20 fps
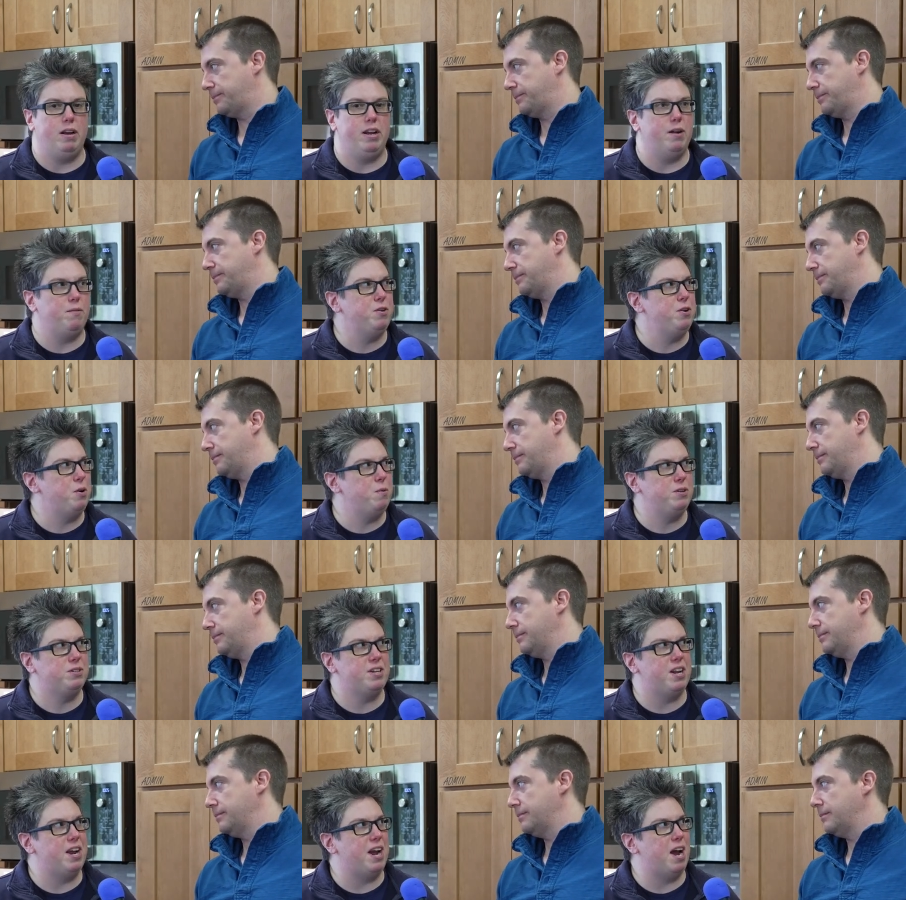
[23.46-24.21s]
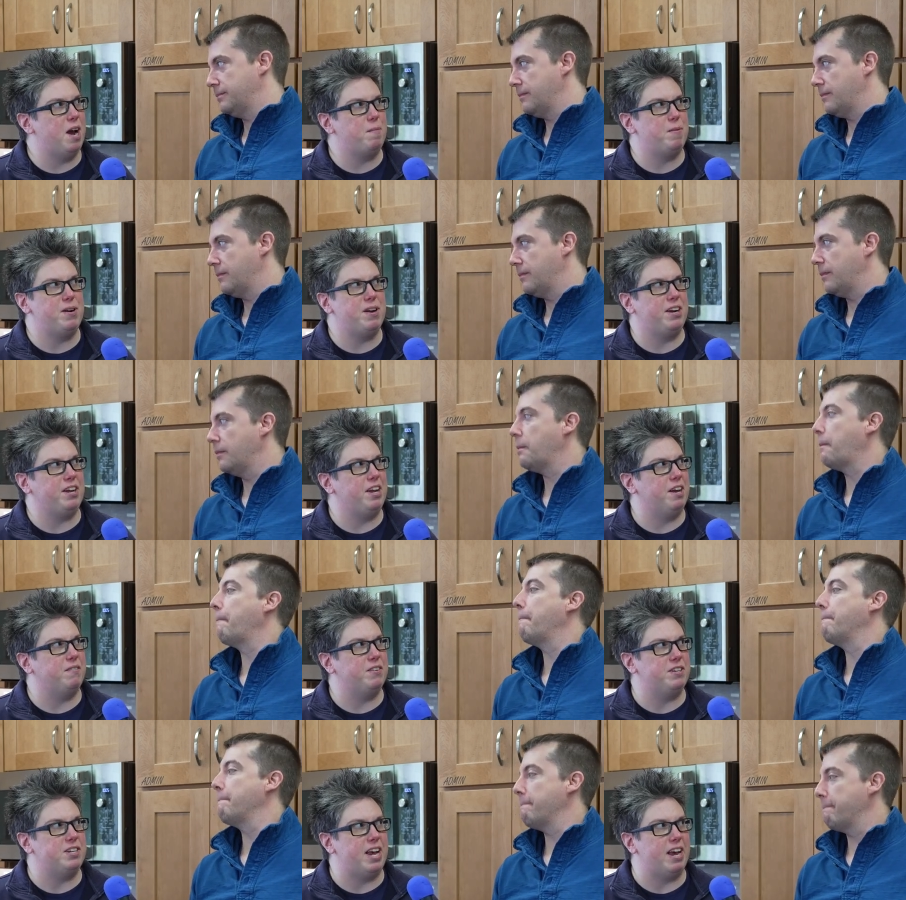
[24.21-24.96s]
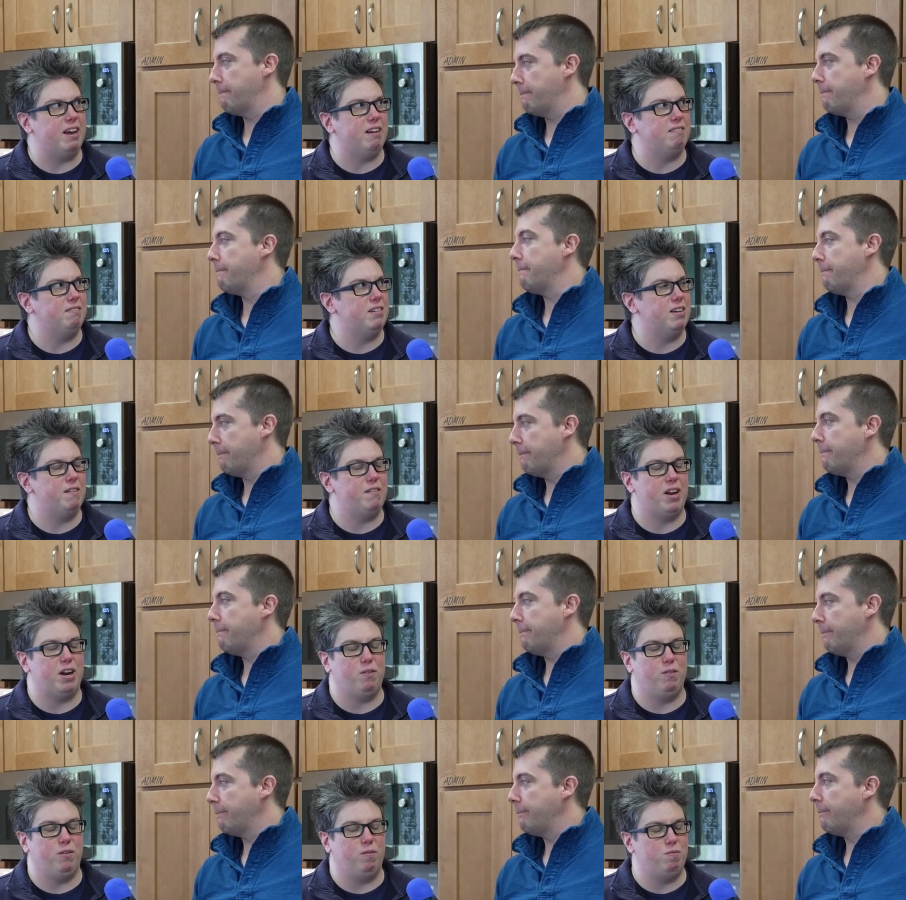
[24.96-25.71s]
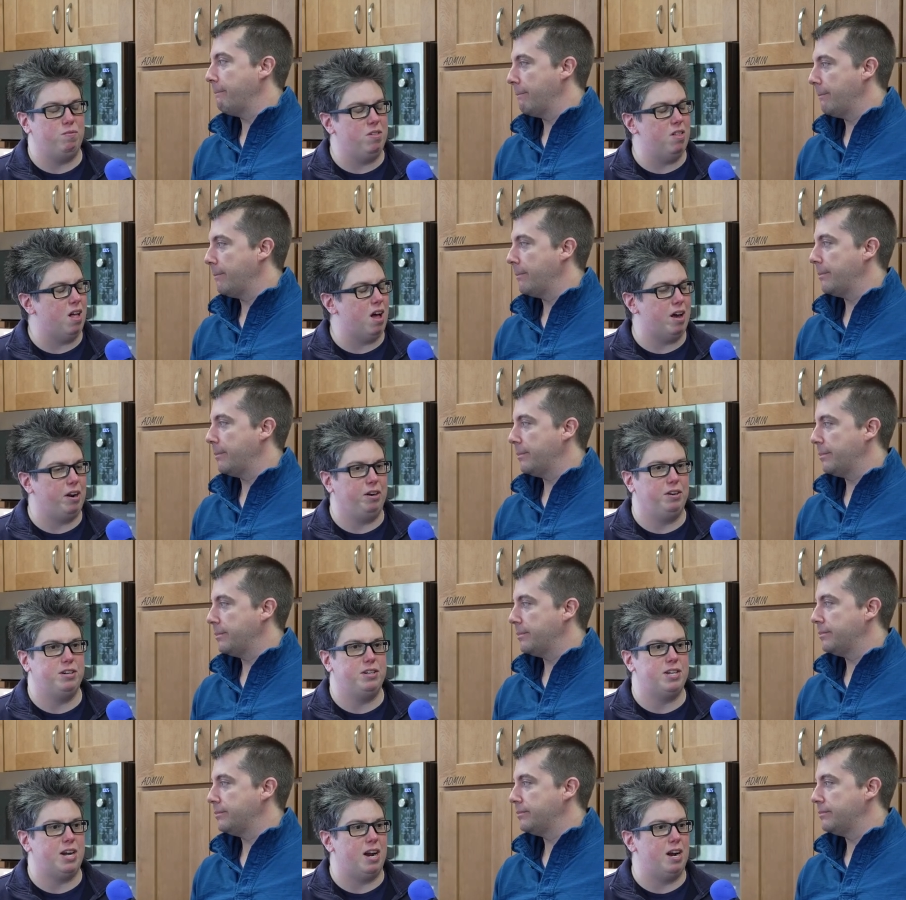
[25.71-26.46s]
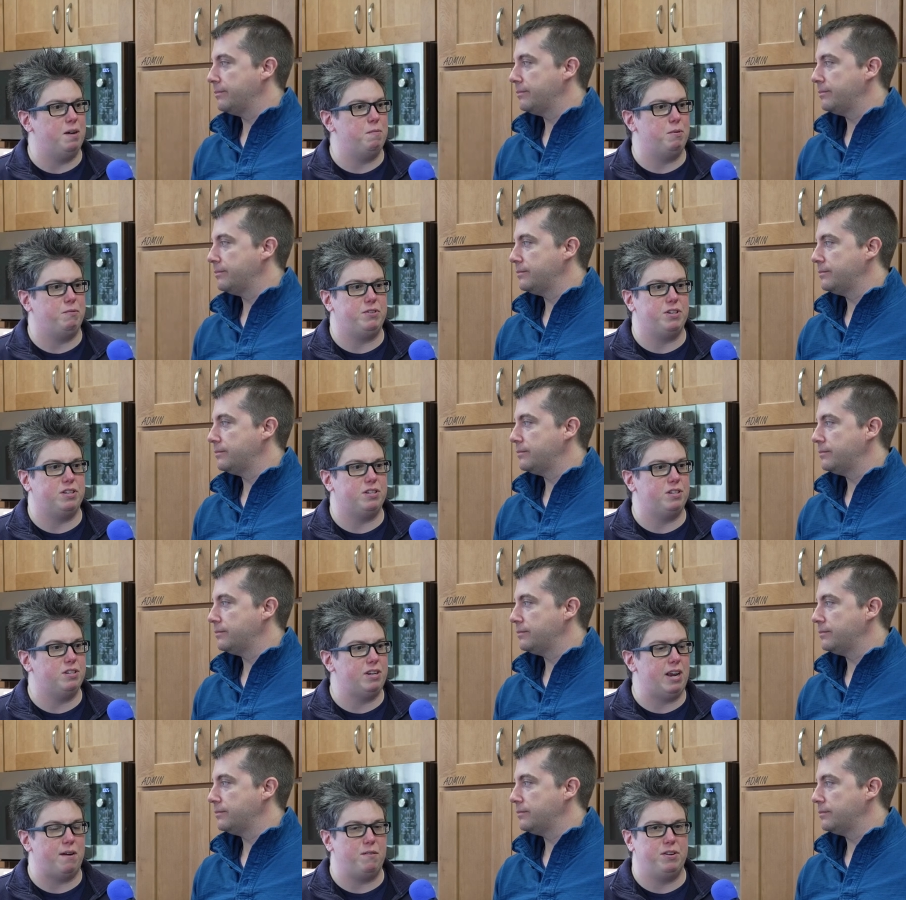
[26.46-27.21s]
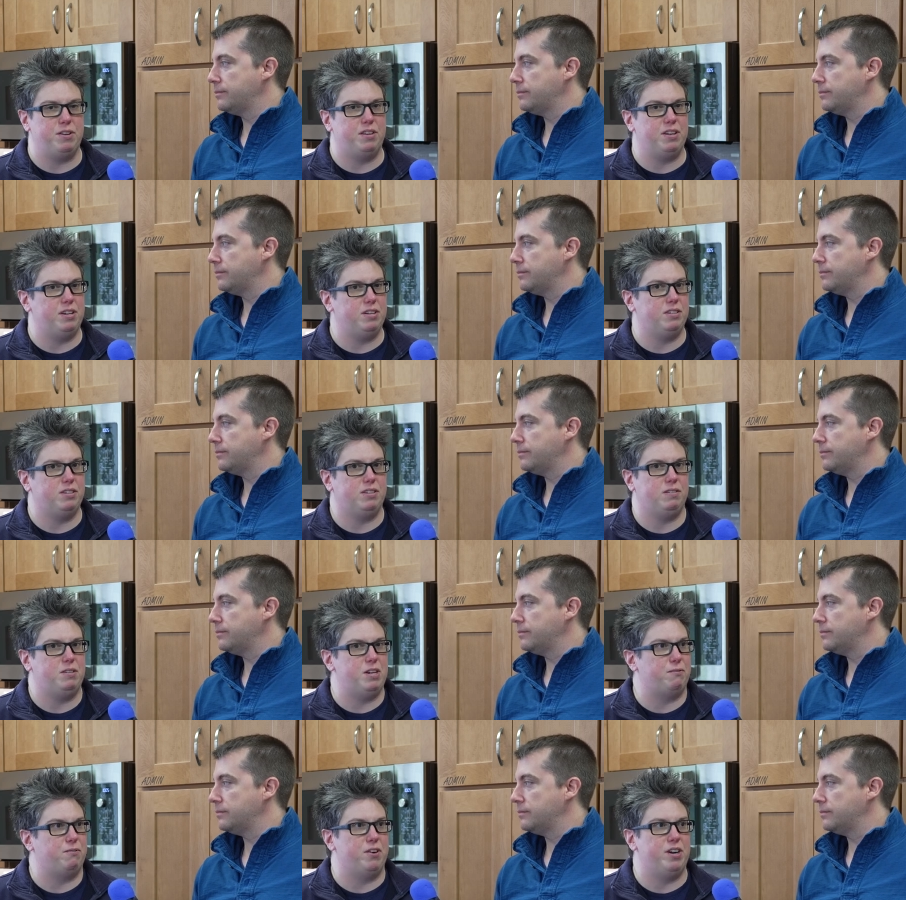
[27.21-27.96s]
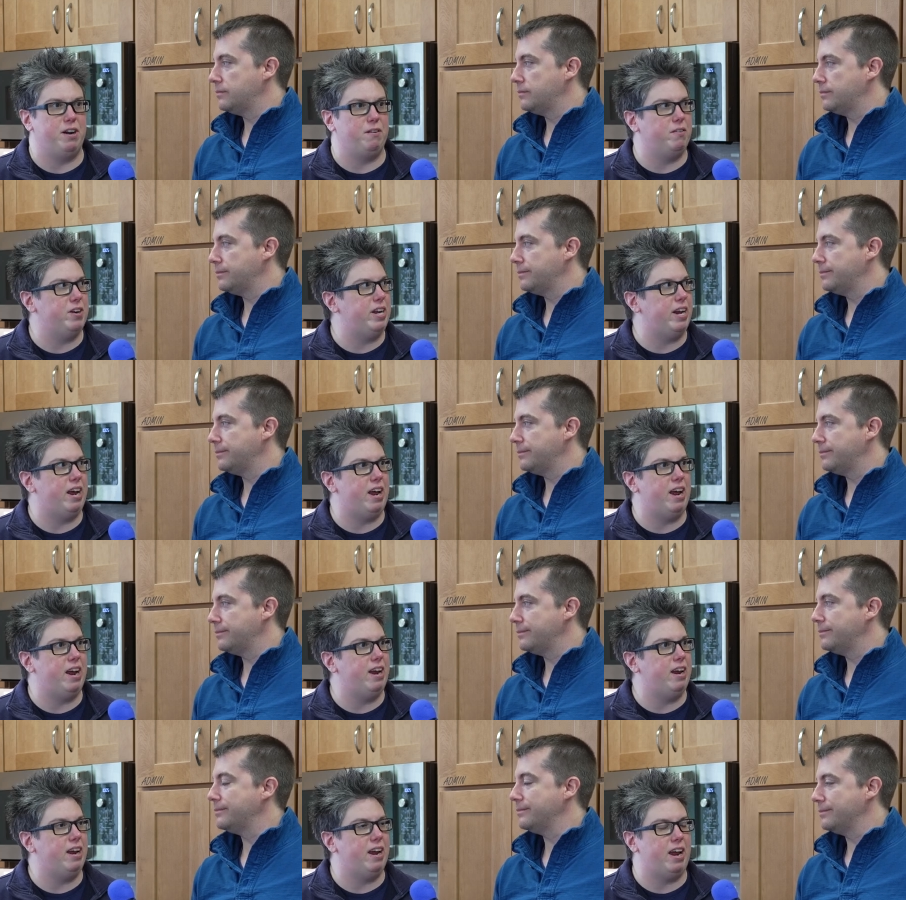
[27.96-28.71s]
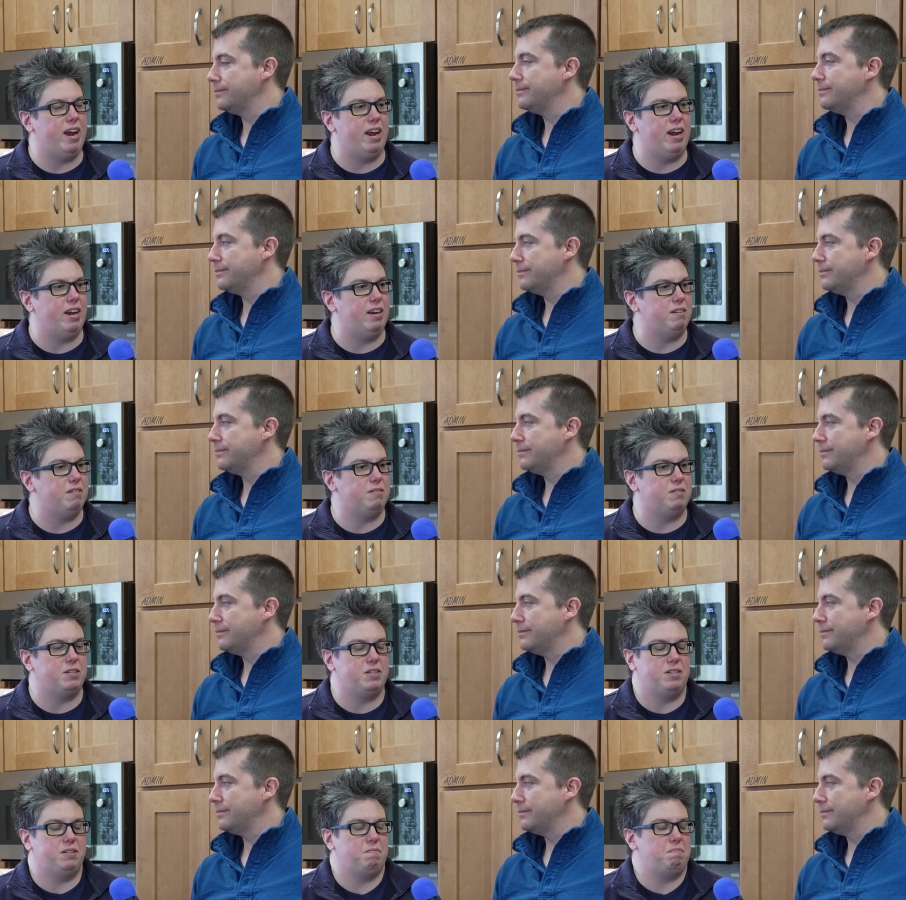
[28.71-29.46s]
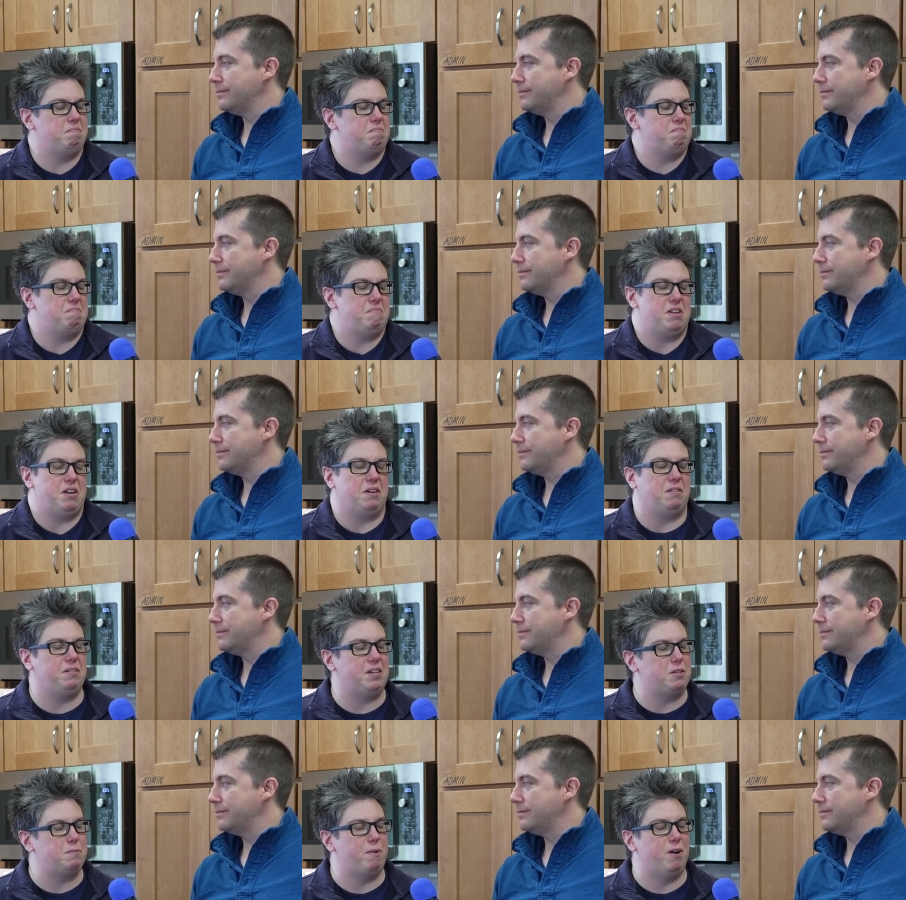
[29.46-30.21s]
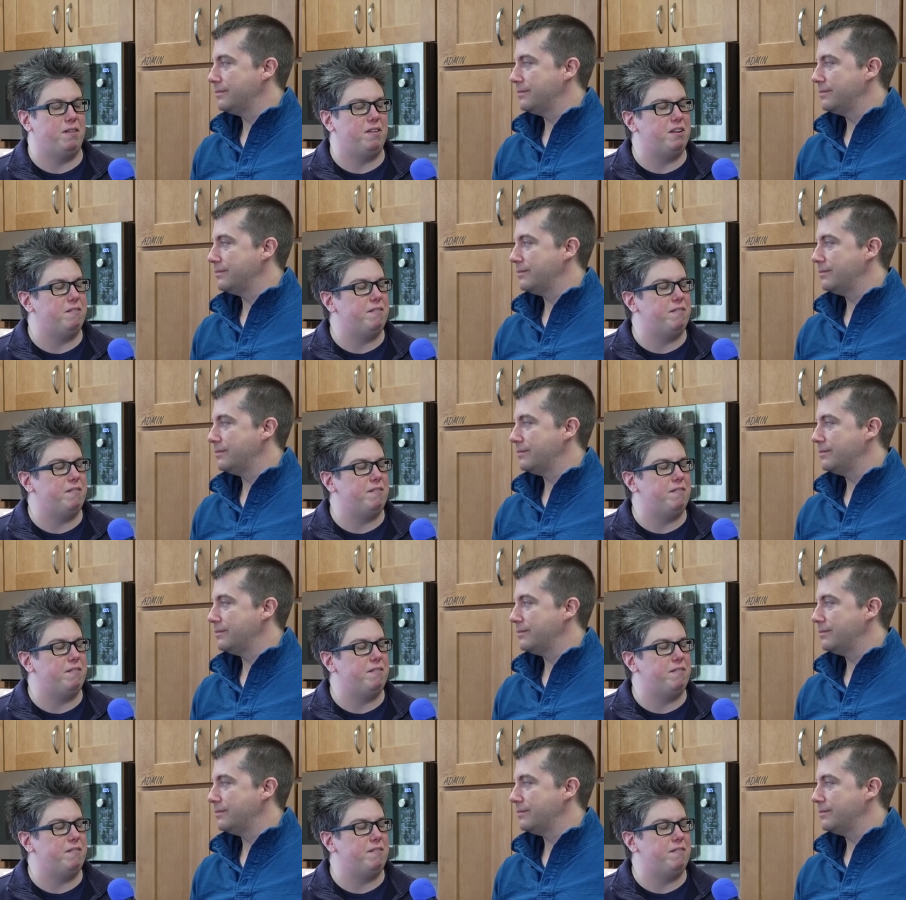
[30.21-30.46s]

Speaker 1: never know what's going to happen on a given day. I've had a lot of good time of just everything's different every day and you know that's part of the